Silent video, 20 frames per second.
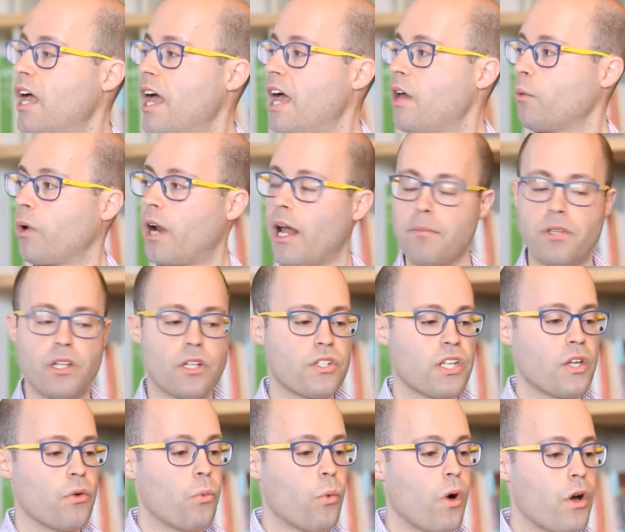And what I'm going to
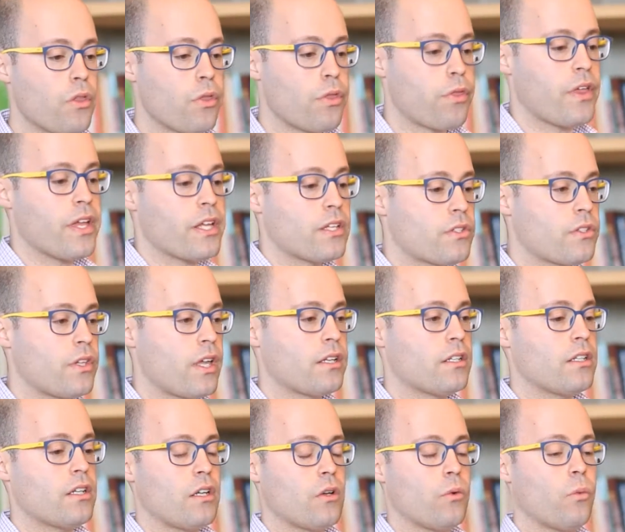say, one thing
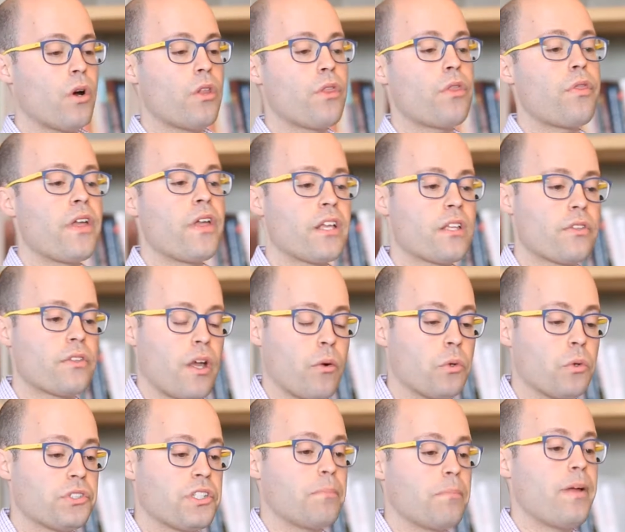that
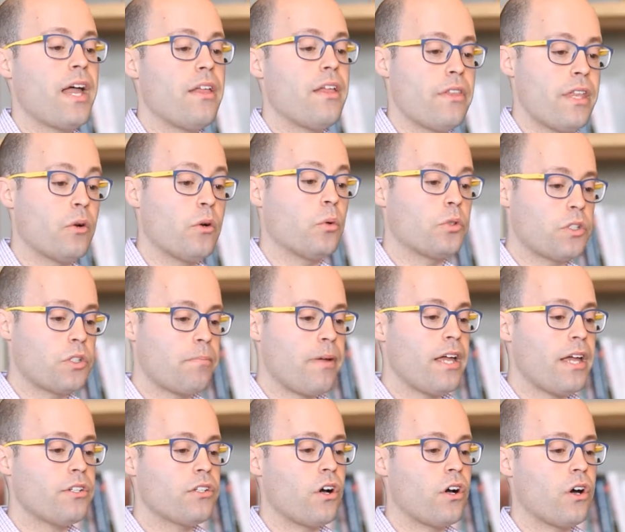will
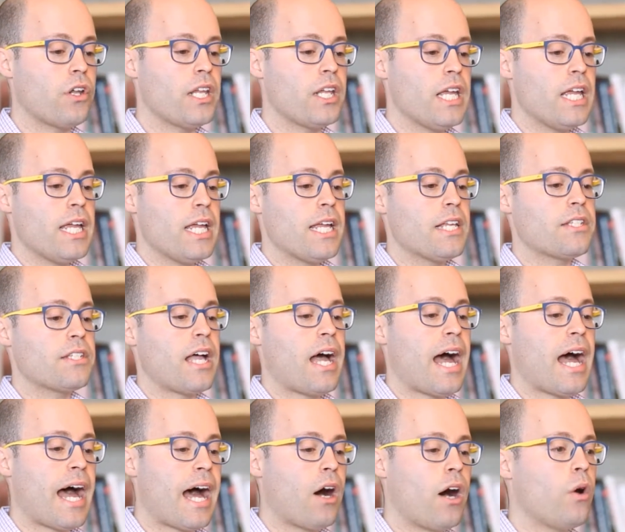depend on is
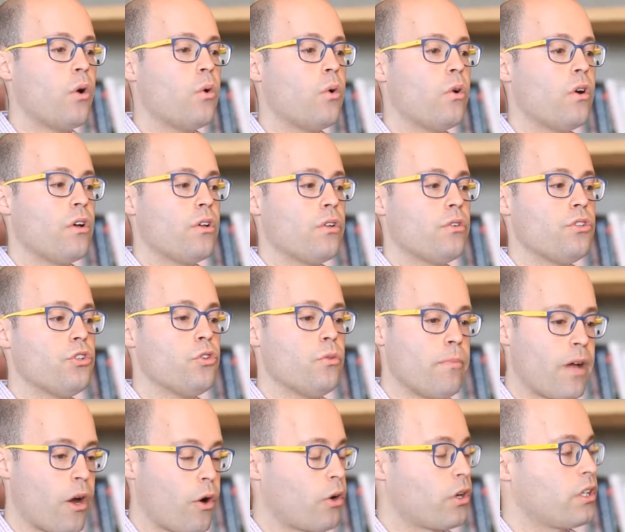how
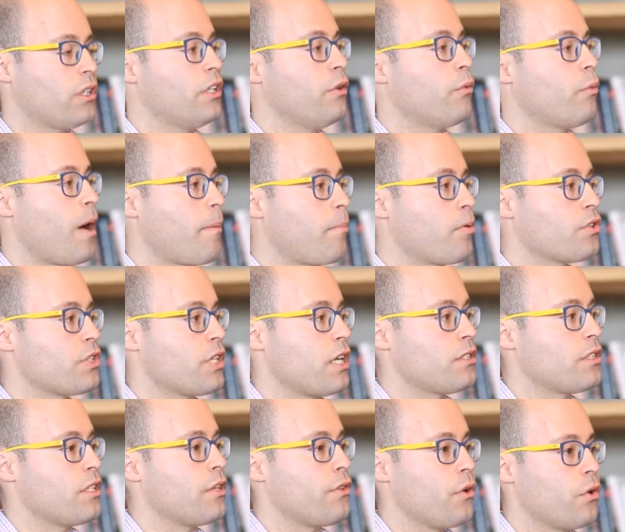numerically
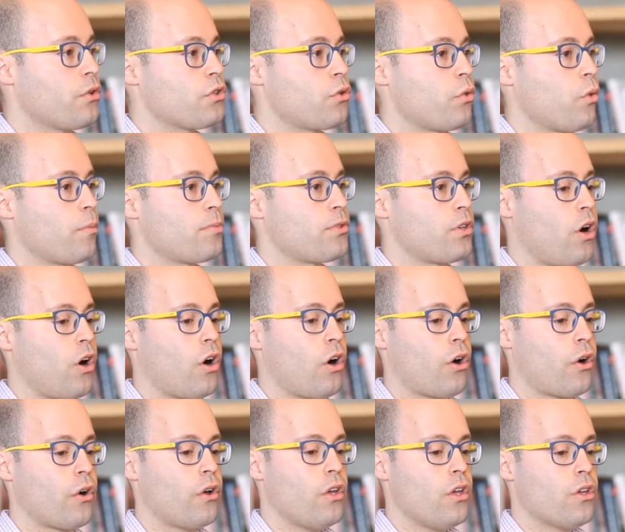represented those groups
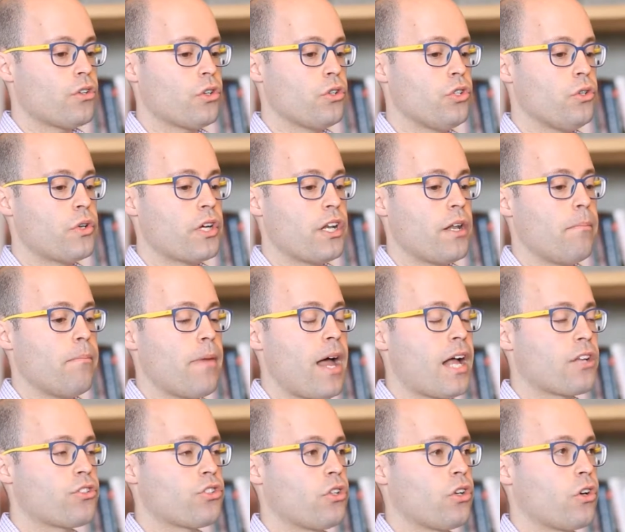are. So you can
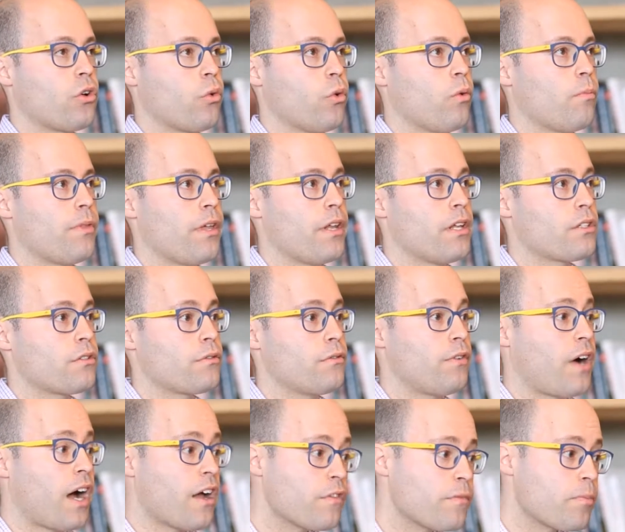imagine a group that is
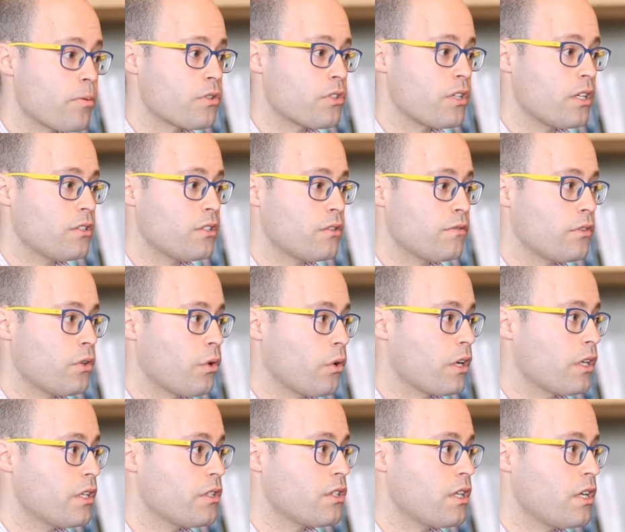5% of an
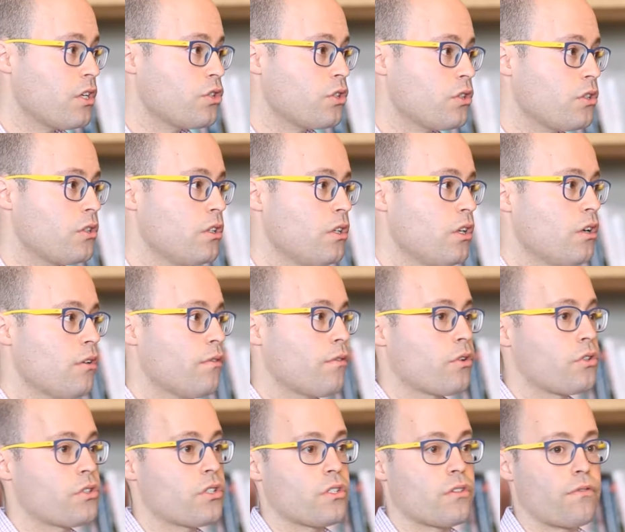organization
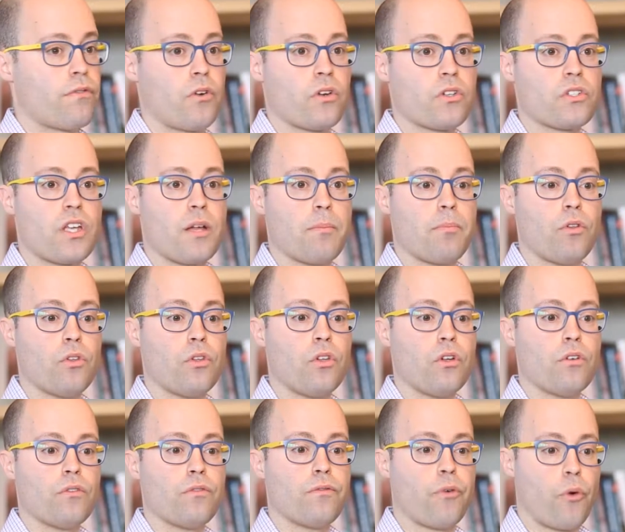versus, for example,
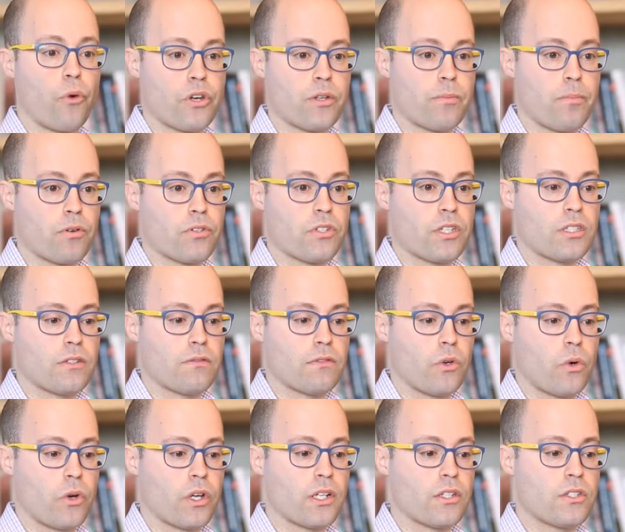40% of an
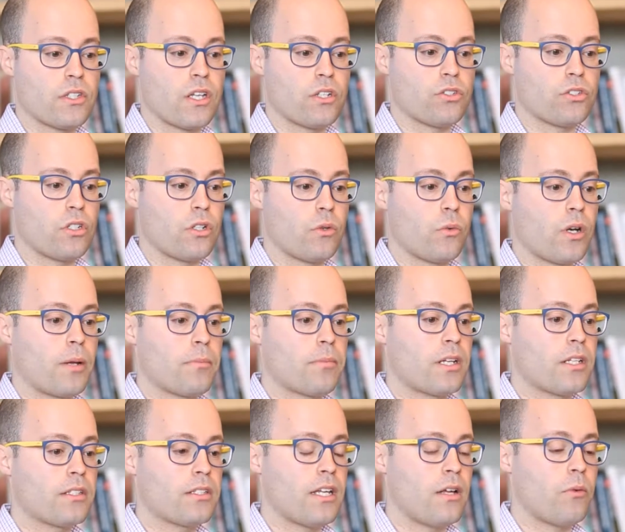organization. And what
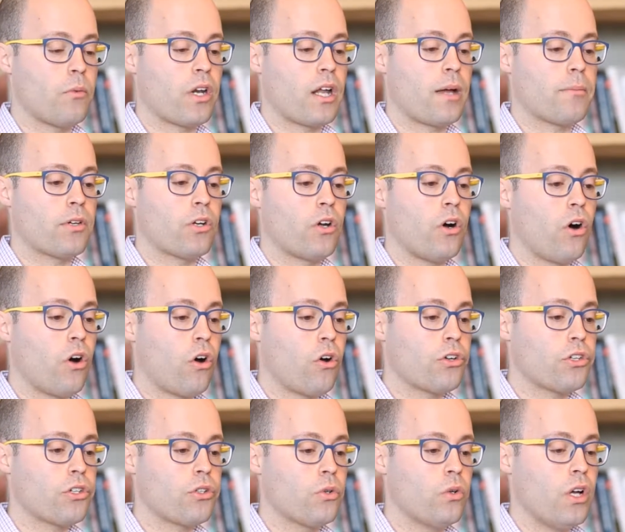I'm going to
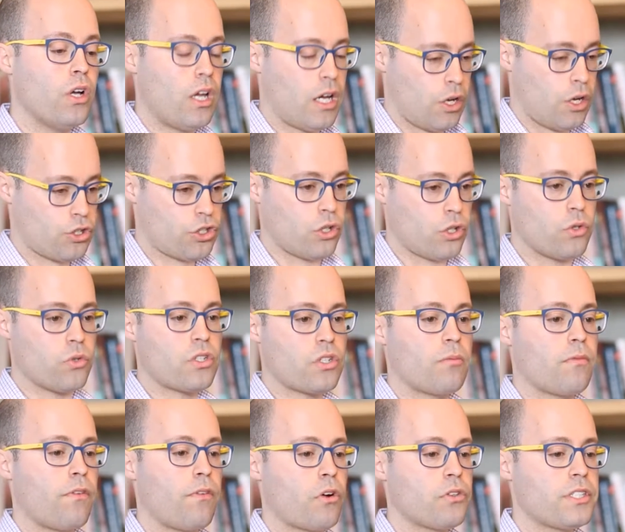argue, I'll show you
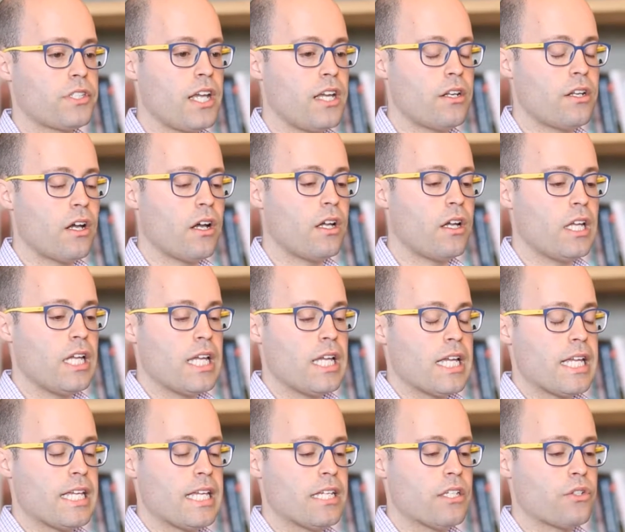some of our data,
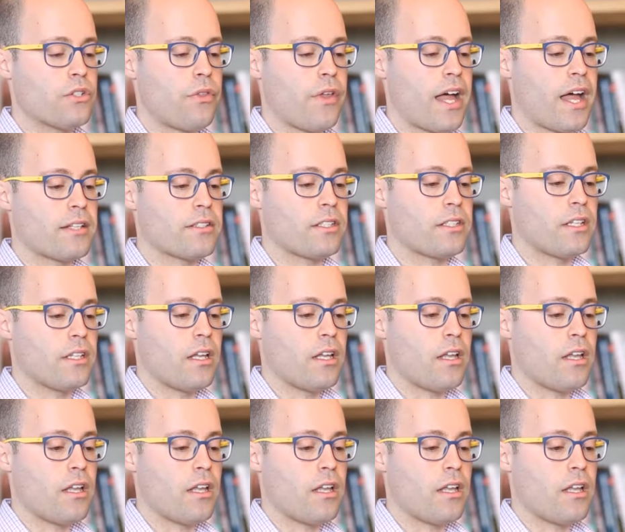is that